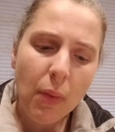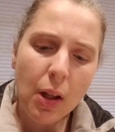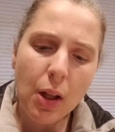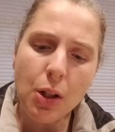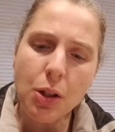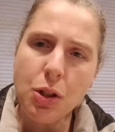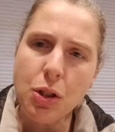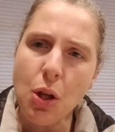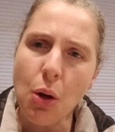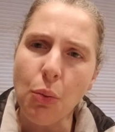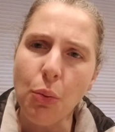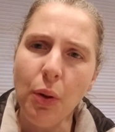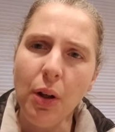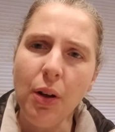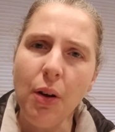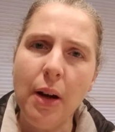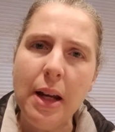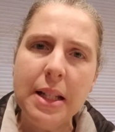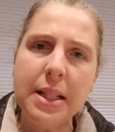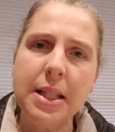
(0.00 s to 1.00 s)
And so we're
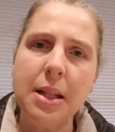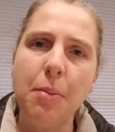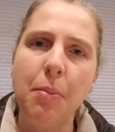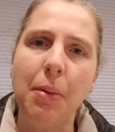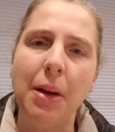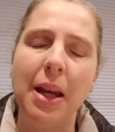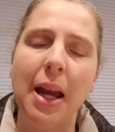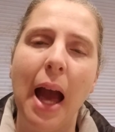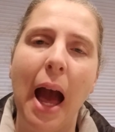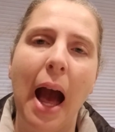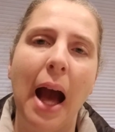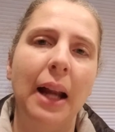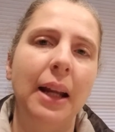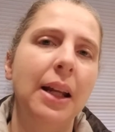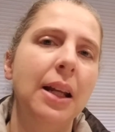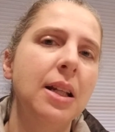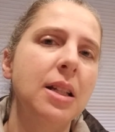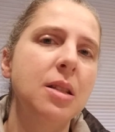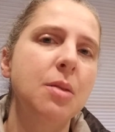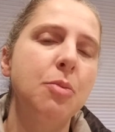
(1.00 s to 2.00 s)
going to be
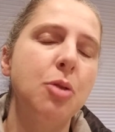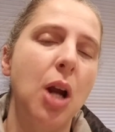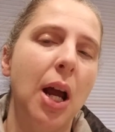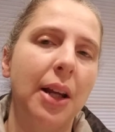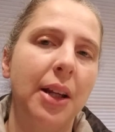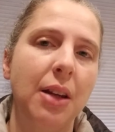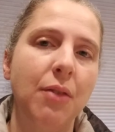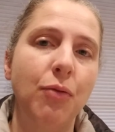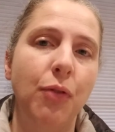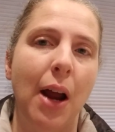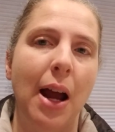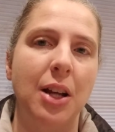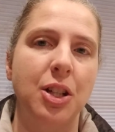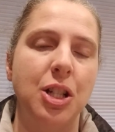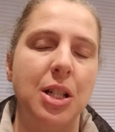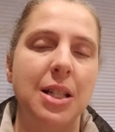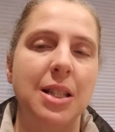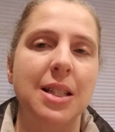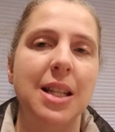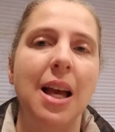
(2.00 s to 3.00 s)
adding and subtracting
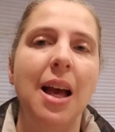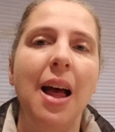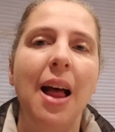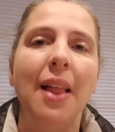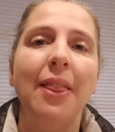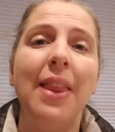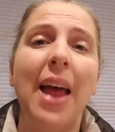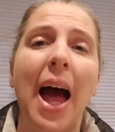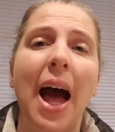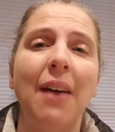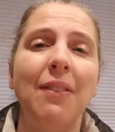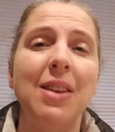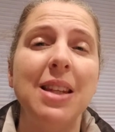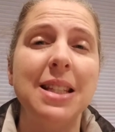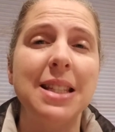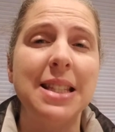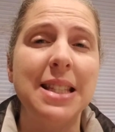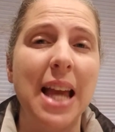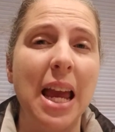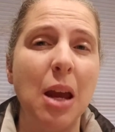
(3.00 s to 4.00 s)
fractions that have the
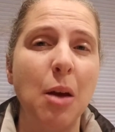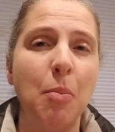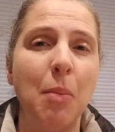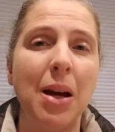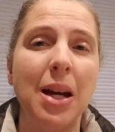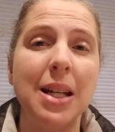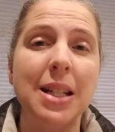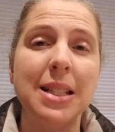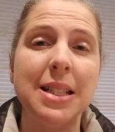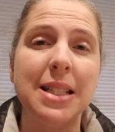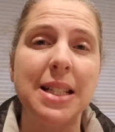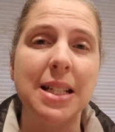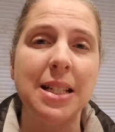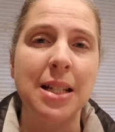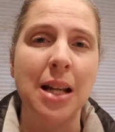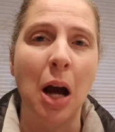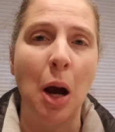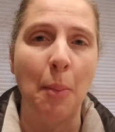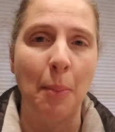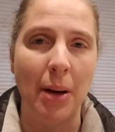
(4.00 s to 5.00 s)
same
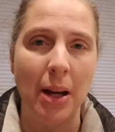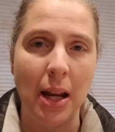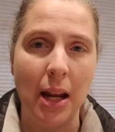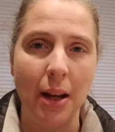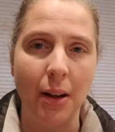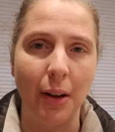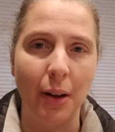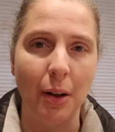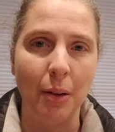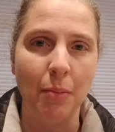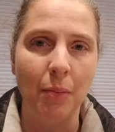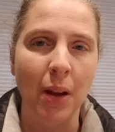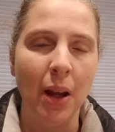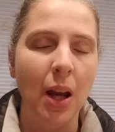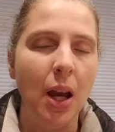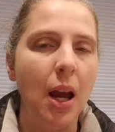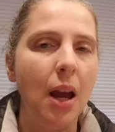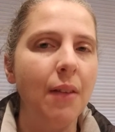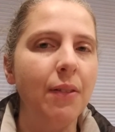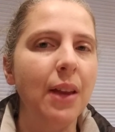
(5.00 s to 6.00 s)
denominator.
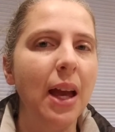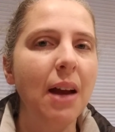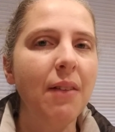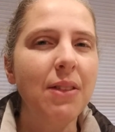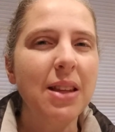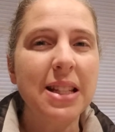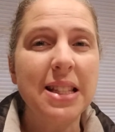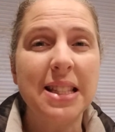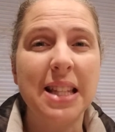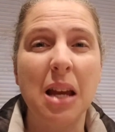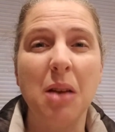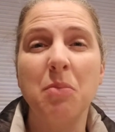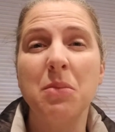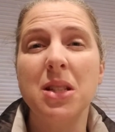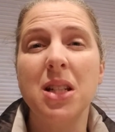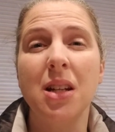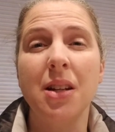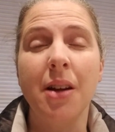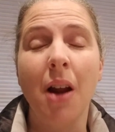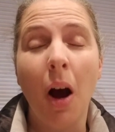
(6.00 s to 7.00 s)
If they have the same
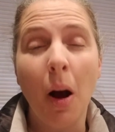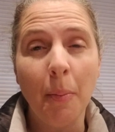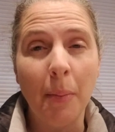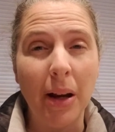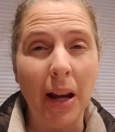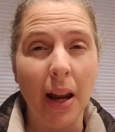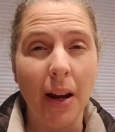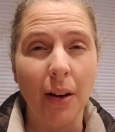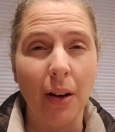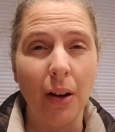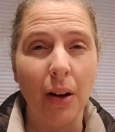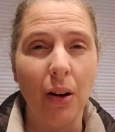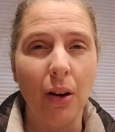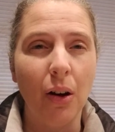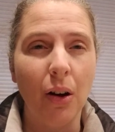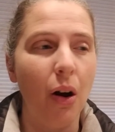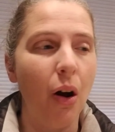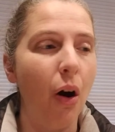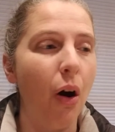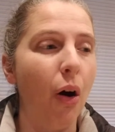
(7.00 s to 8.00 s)
denominator,
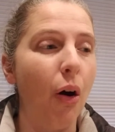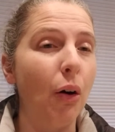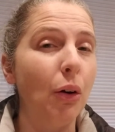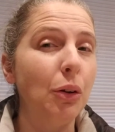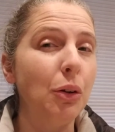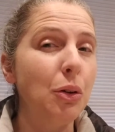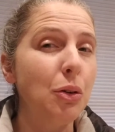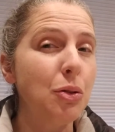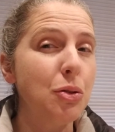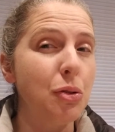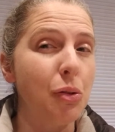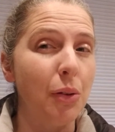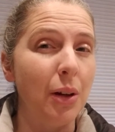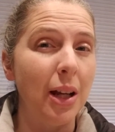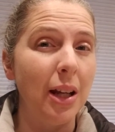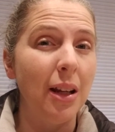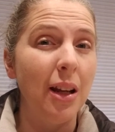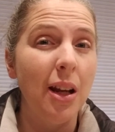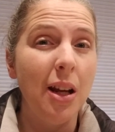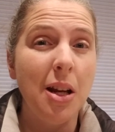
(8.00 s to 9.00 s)
all you're
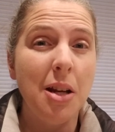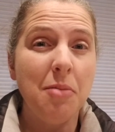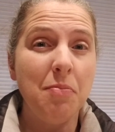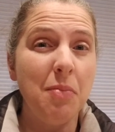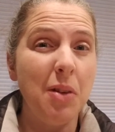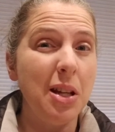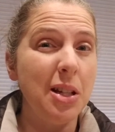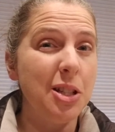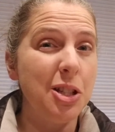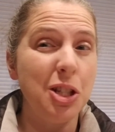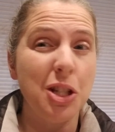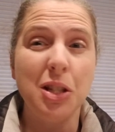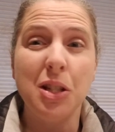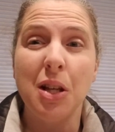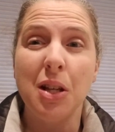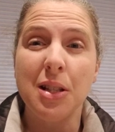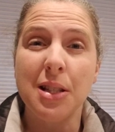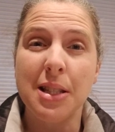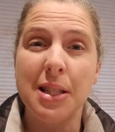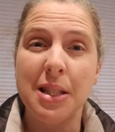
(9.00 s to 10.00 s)
doing is
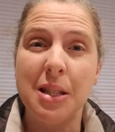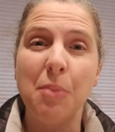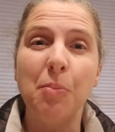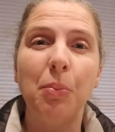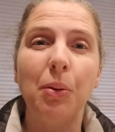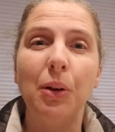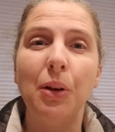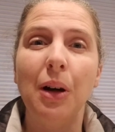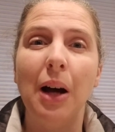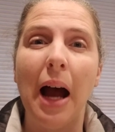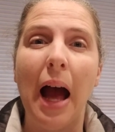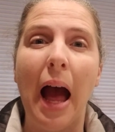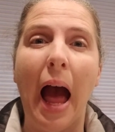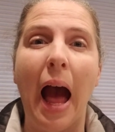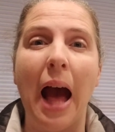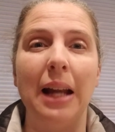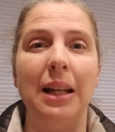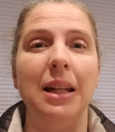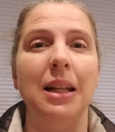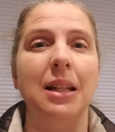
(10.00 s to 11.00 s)
just simple
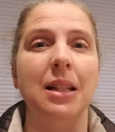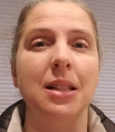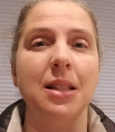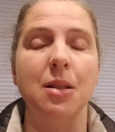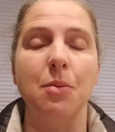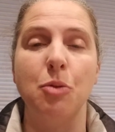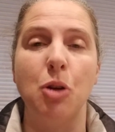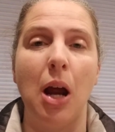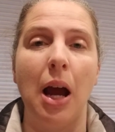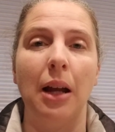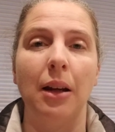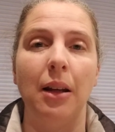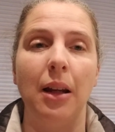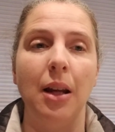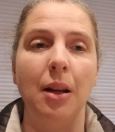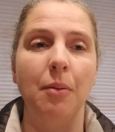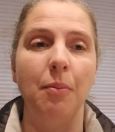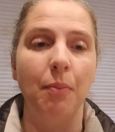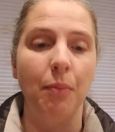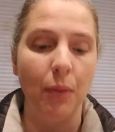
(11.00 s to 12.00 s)
adding and
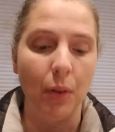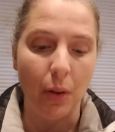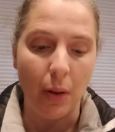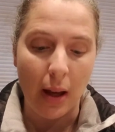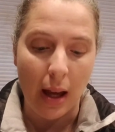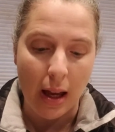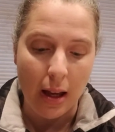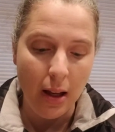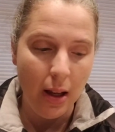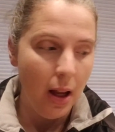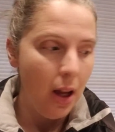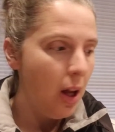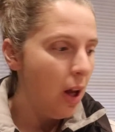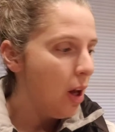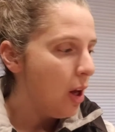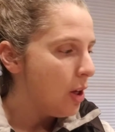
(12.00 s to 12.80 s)
subtracting, okay?